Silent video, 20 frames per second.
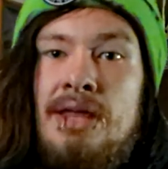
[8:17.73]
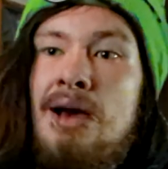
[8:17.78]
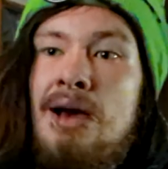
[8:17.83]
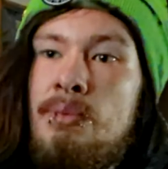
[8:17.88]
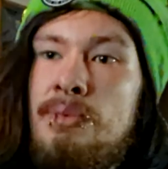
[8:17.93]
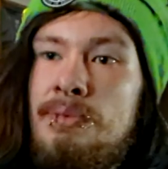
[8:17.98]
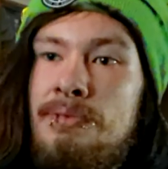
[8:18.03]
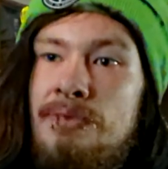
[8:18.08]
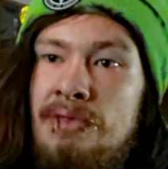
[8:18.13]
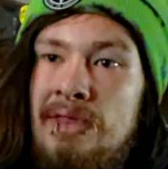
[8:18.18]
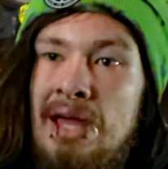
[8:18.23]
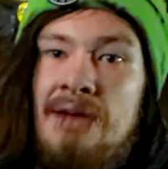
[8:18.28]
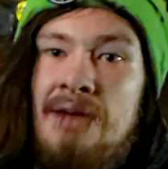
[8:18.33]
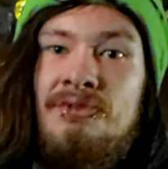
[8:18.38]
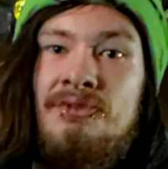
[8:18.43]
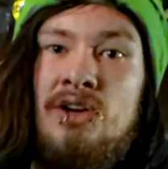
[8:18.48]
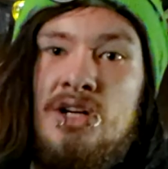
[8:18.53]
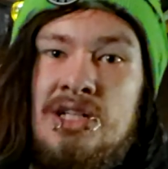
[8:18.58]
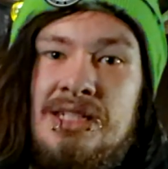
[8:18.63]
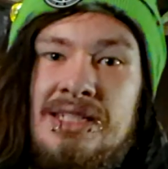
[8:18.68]
that
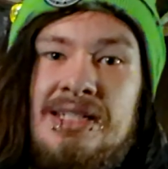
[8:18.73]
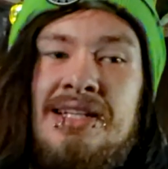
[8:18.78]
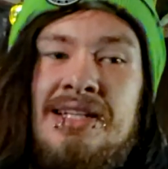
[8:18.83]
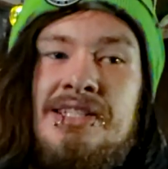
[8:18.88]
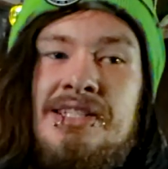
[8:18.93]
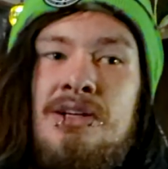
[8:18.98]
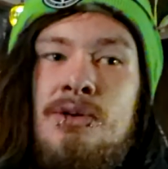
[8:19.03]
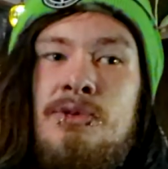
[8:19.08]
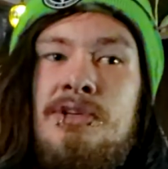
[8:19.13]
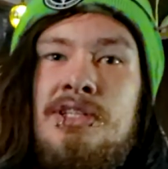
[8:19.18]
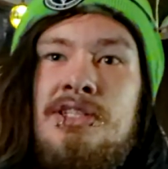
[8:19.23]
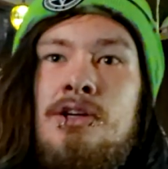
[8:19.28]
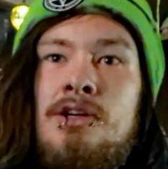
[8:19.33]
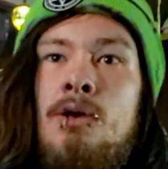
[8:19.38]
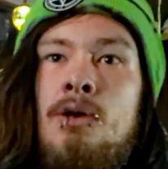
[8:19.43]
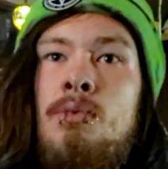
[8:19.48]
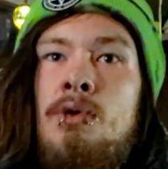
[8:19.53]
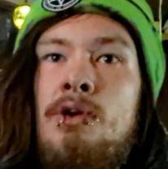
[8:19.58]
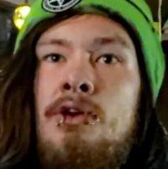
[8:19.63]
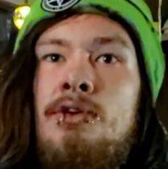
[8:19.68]
first teaser we saw
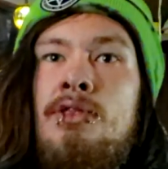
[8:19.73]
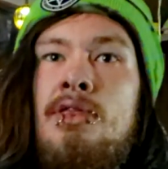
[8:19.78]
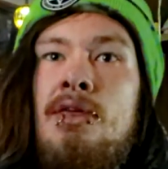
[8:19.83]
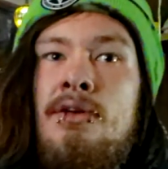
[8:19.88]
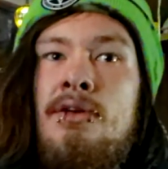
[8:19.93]
where